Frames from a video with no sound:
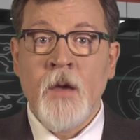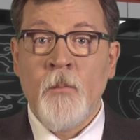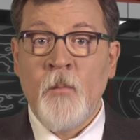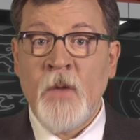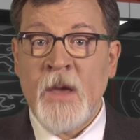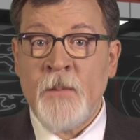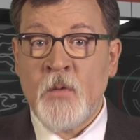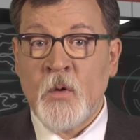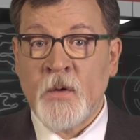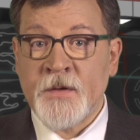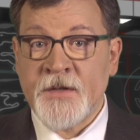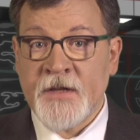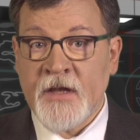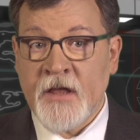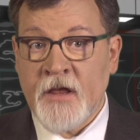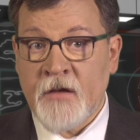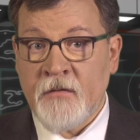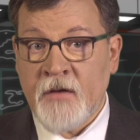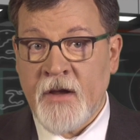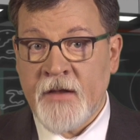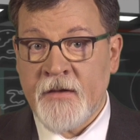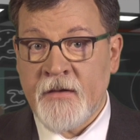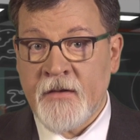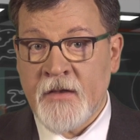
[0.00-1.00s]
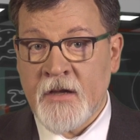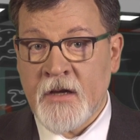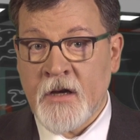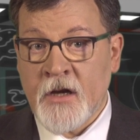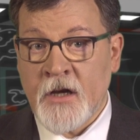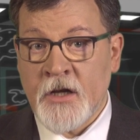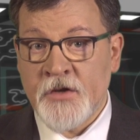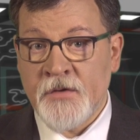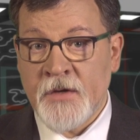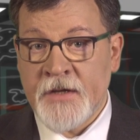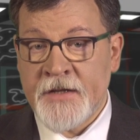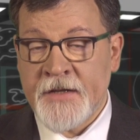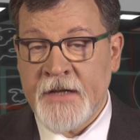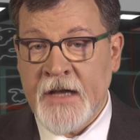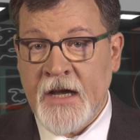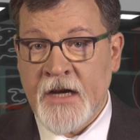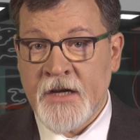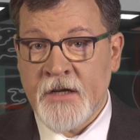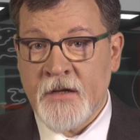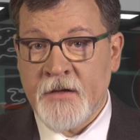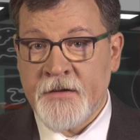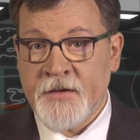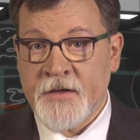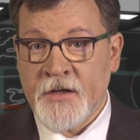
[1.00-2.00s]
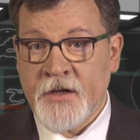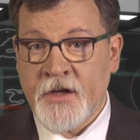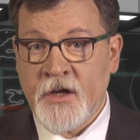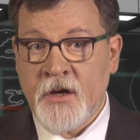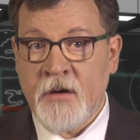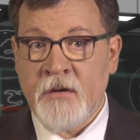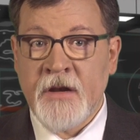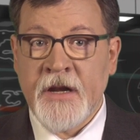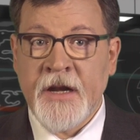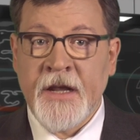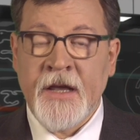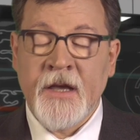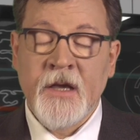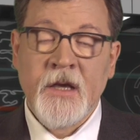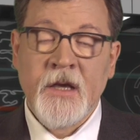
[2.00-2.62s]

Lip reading: may pose a threat to the country's national security.